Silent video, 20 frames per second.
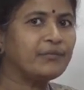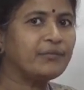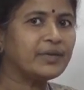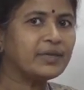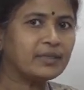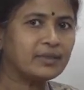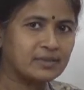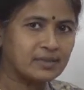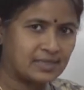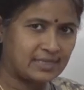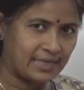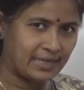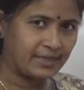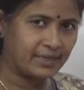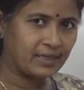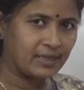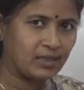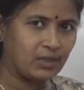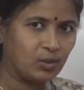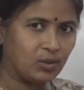For
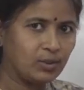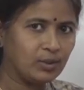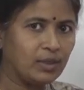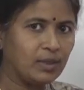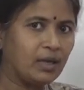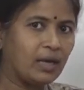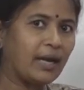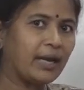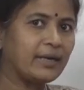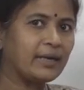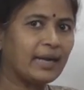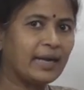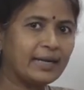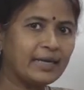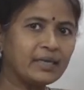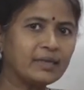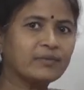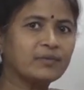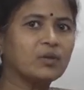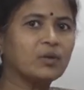standing alone, and I
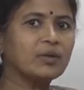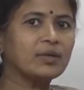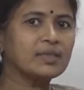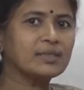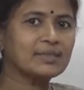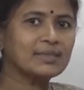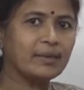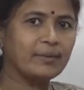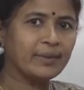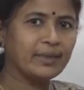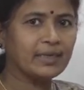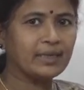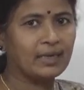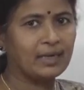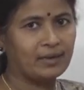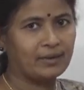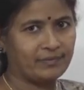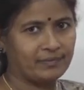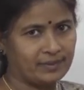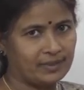diphthong is coming
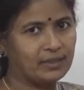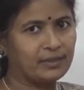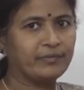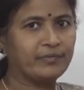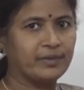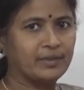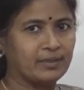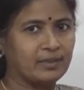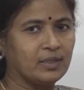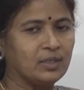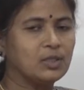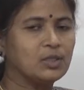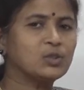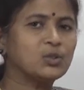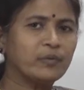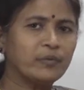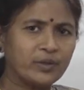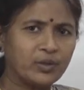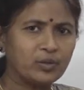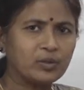after for.
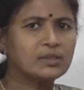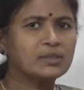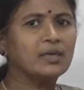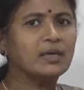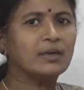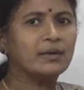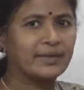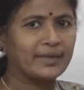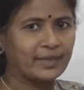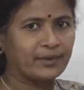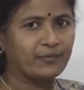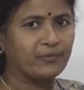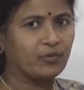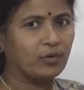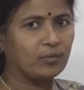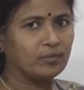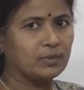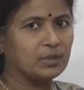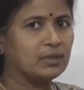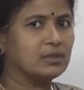So we use right
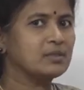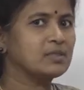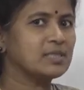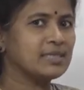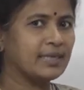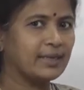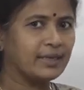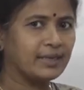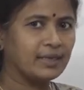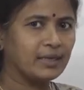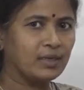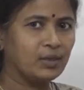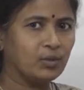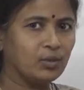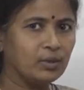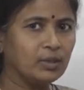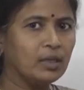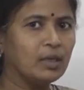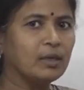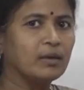form. Standing
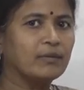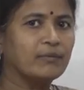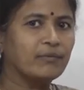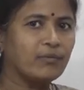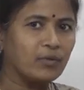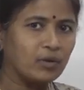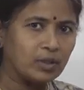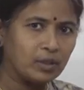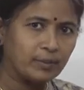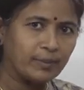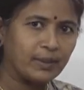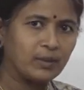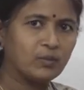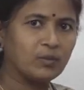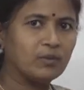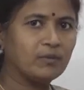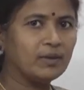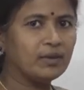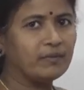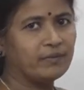alone followed by
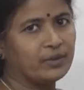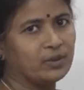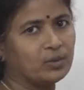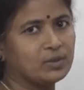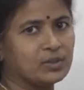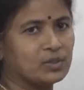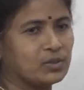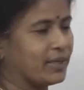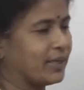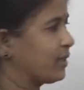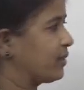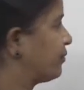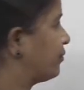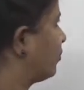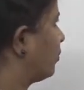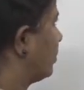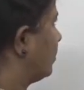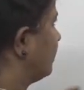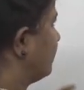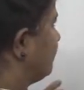vowel, we use right
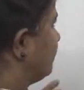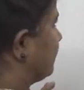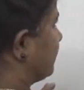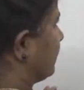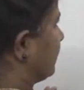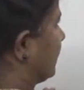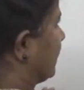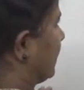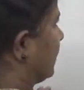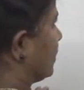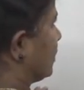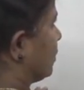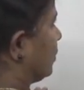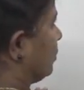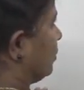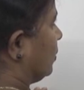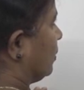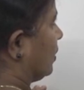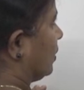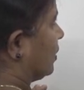form.
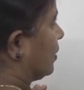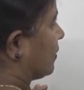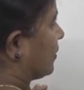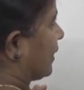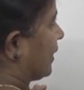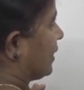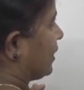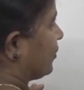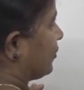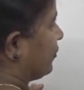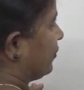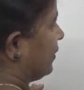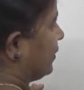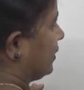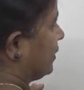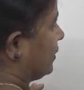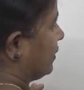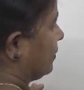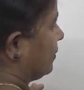So right for